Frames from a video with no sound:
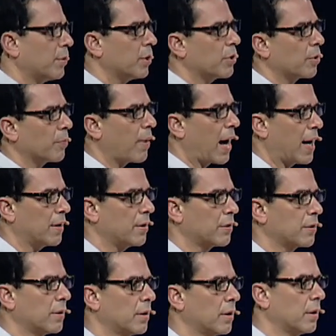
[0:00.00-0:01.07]
to your mind
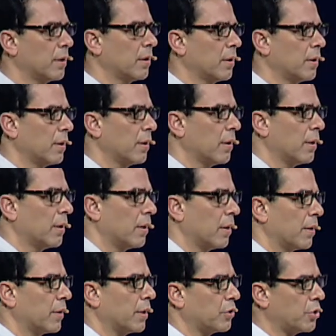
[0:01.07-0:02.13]

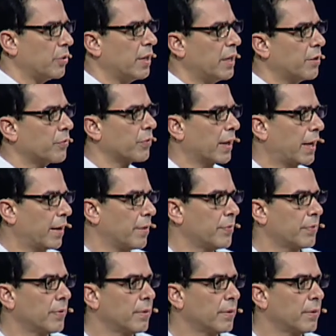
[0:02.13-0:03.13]
that you need to forgive?